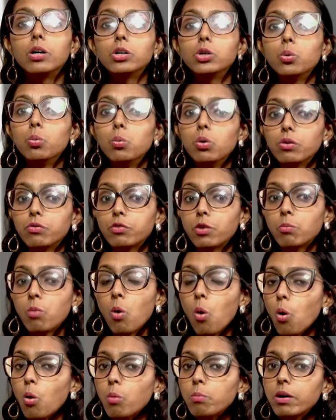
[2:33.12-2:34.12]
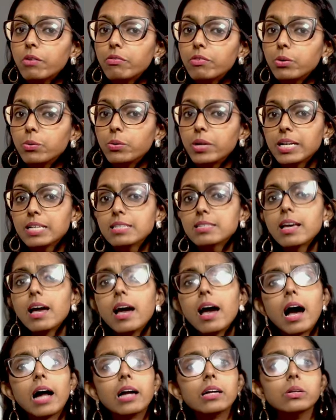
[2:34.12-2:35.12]
to work from home a few days
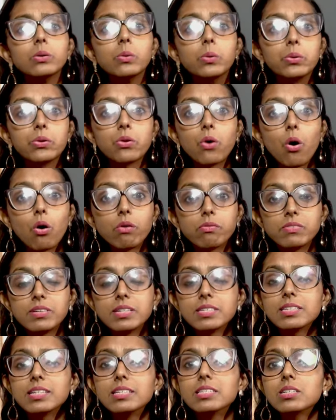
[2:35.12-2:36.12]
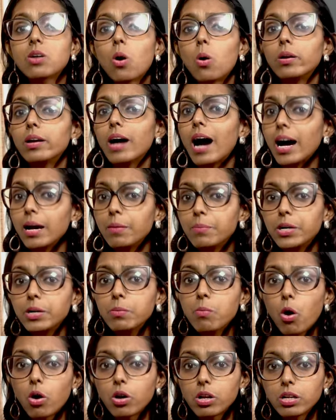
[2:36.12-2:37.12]
and to go to the office. It's called a hybrid
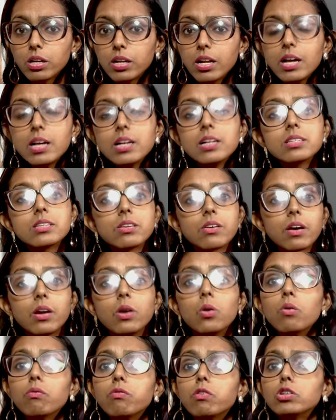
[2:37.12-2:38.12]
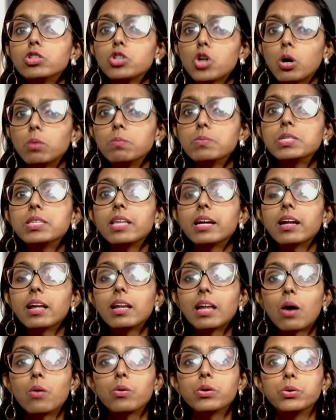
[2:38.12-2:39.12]
model. So you can look for jobs that
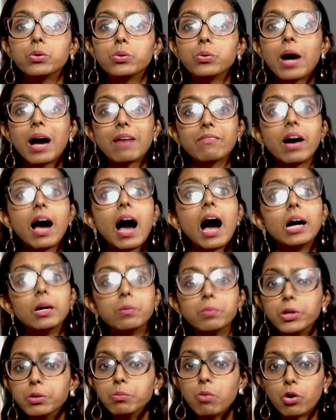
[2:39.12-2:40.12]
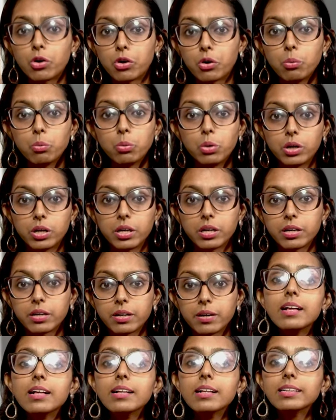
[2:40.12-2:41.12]
allow you to have a hybrid model of working.
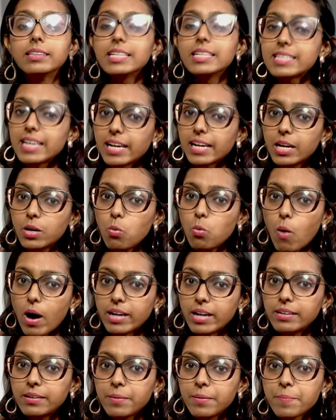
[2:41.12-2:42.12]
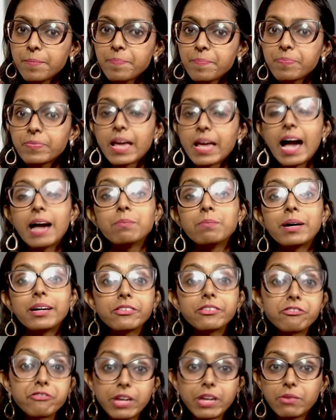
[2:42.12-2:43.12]
The second one, and my
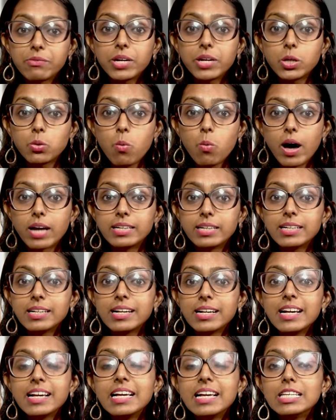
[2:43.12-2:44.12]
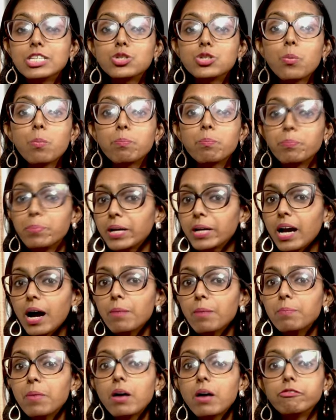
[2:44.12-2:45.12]
favorite one, is to pick
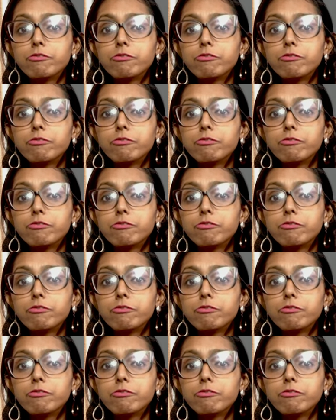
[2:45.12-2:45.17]
up